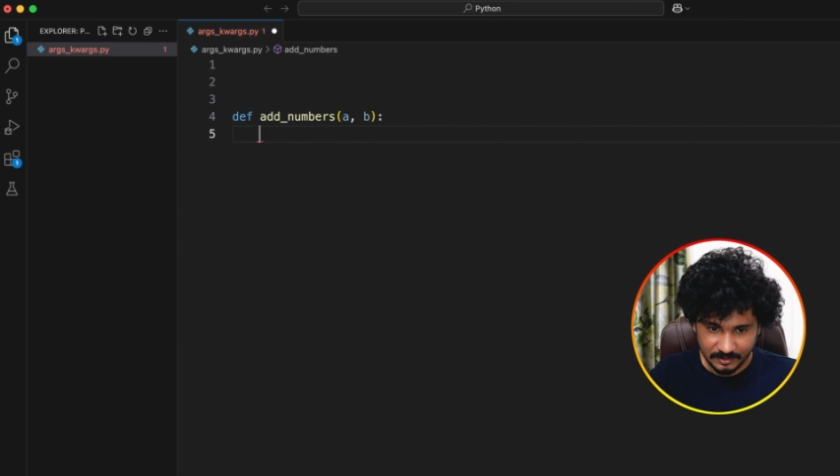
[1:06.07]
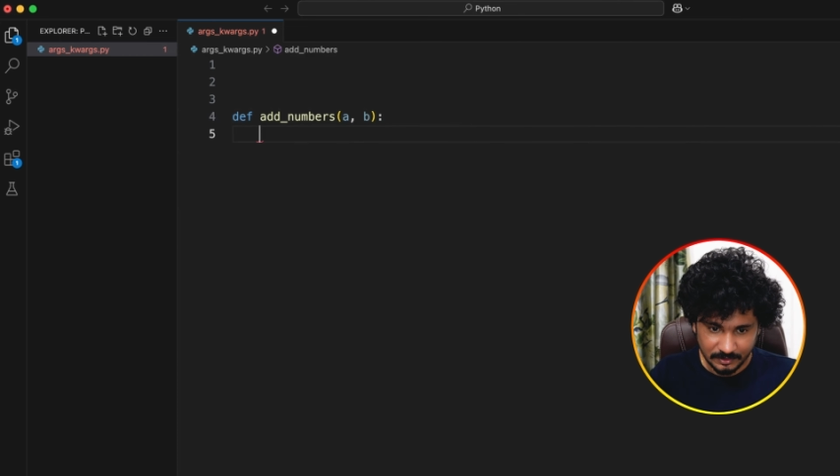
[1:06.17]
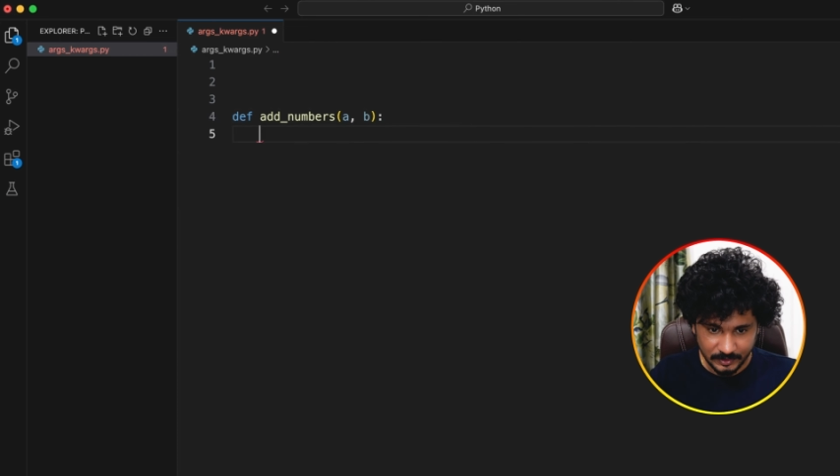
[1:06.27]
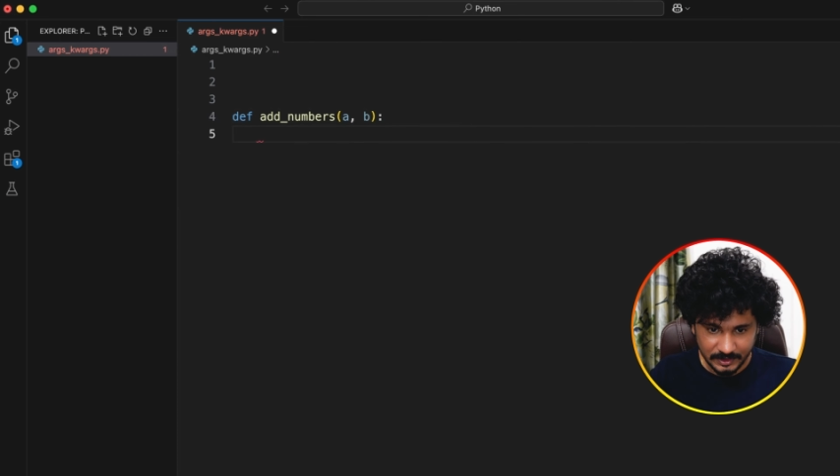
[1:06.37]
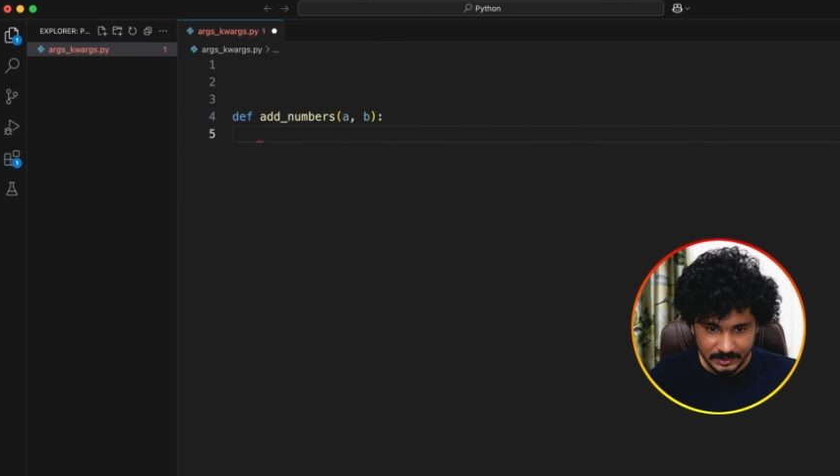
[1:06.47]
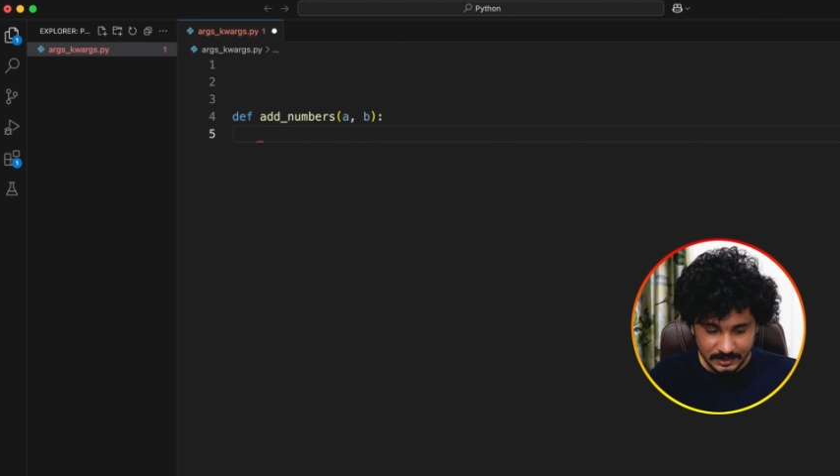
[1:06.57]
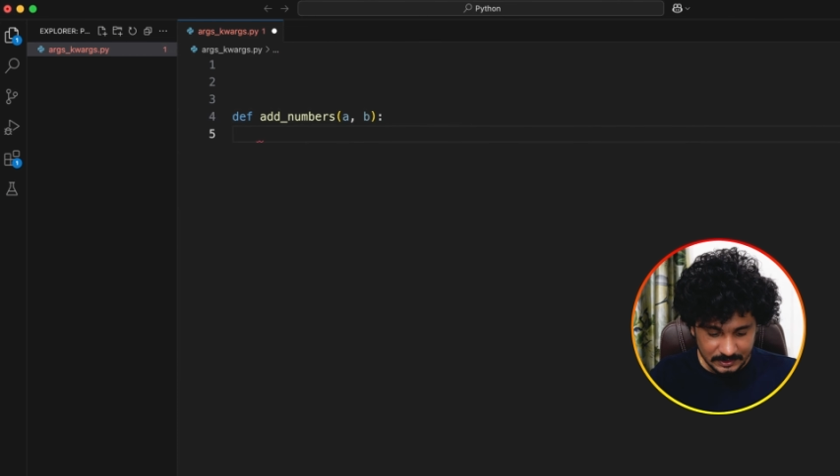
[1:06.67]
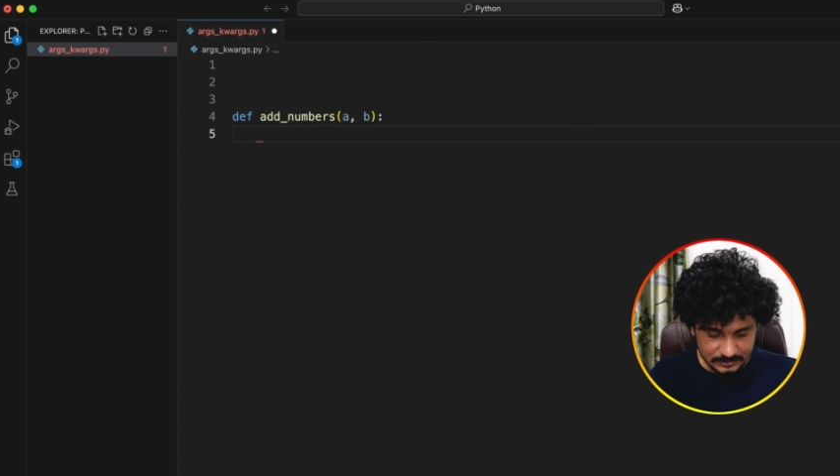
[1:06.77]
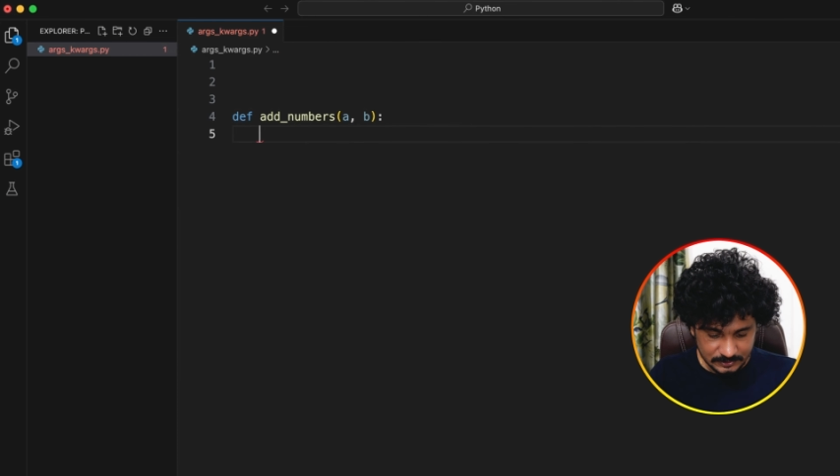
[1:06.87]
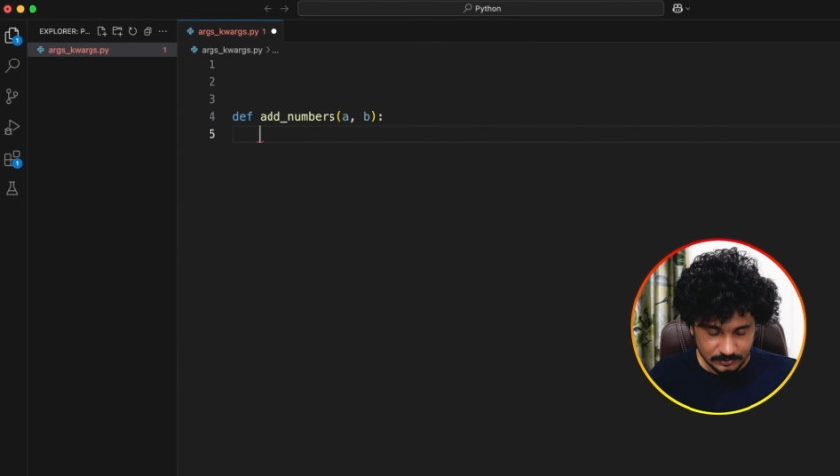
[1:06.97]
Okay.
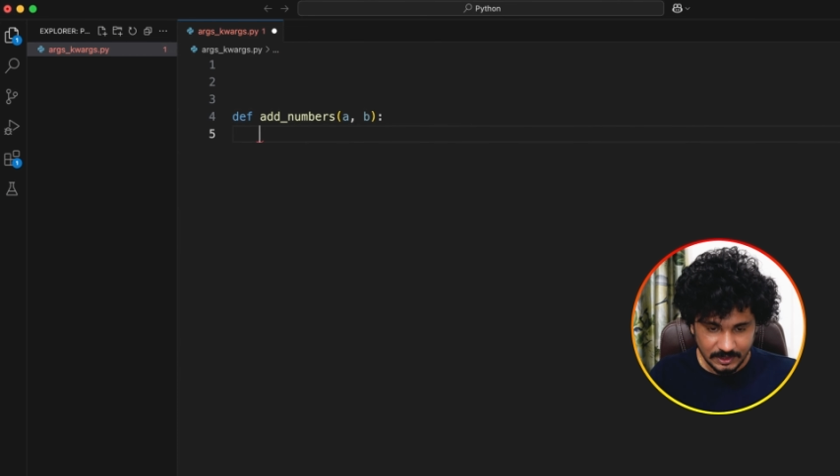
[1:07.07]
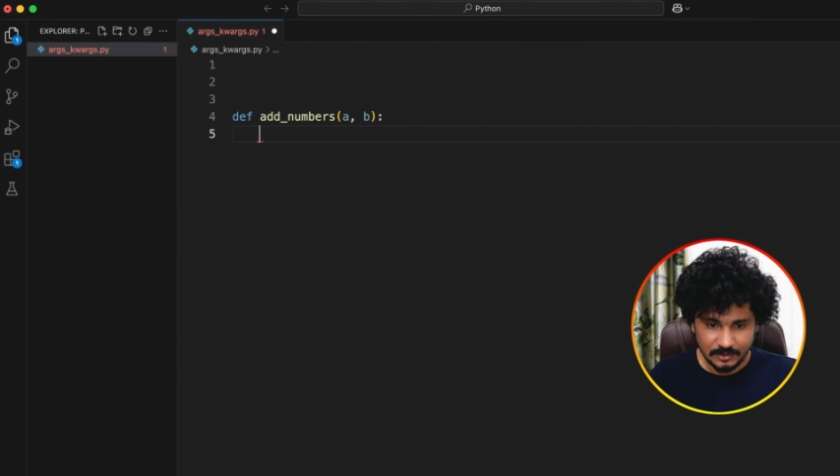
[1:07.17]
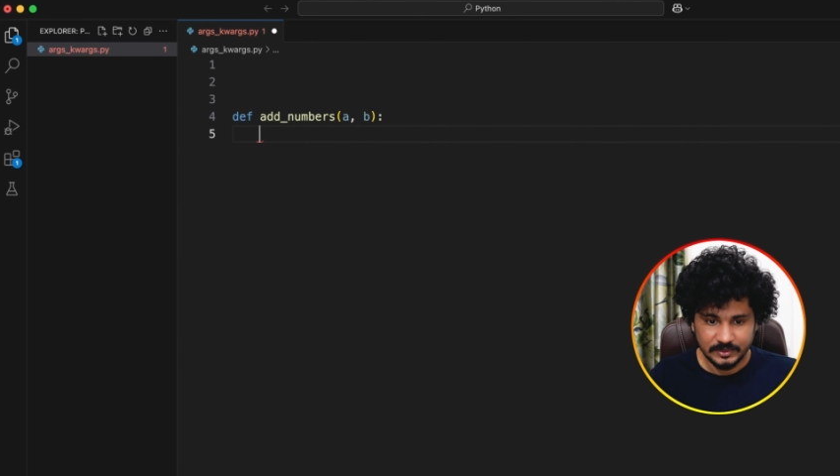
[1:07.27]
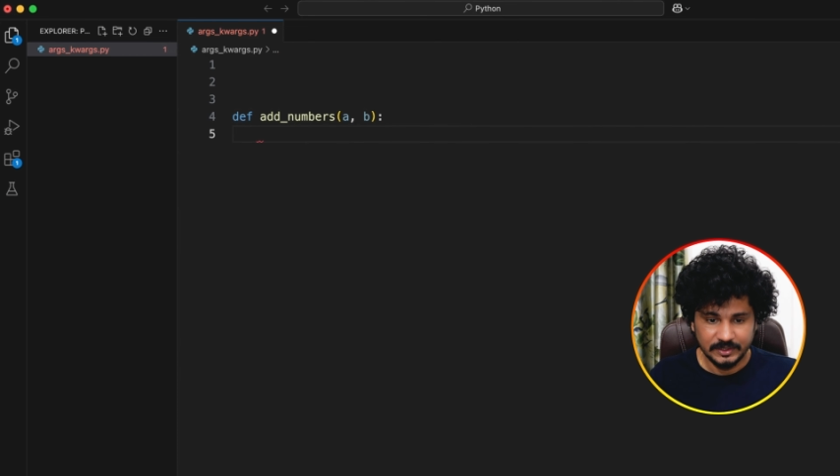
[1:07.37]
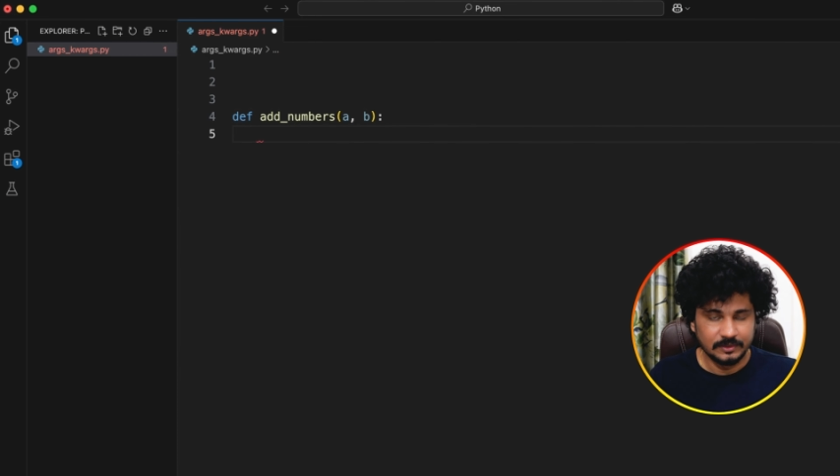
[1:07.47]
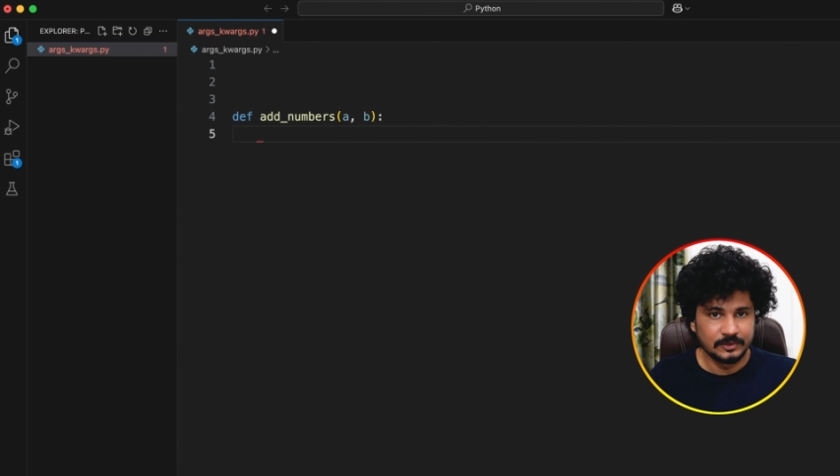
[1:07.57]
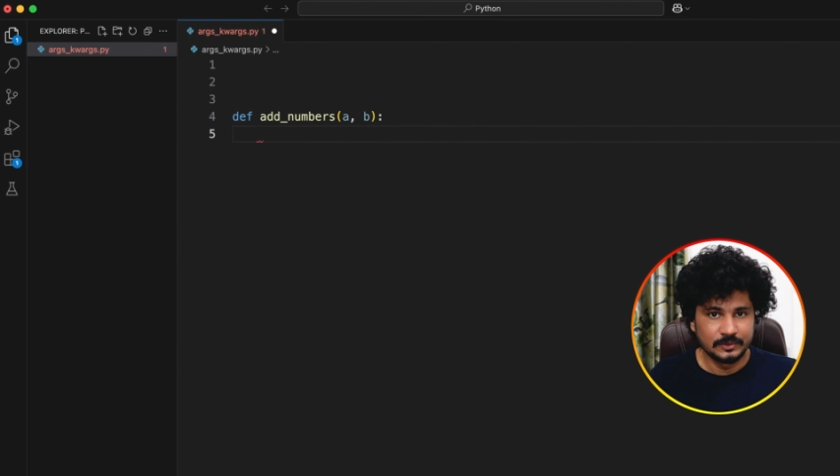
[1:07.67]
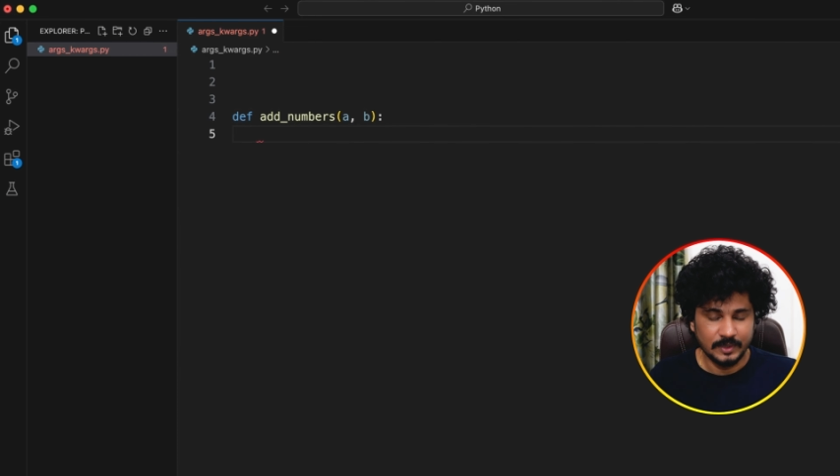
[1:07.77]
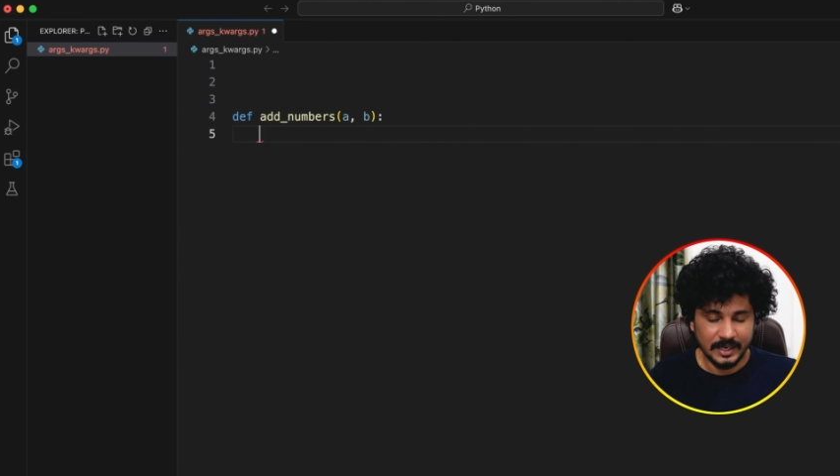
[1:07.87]
So now in order to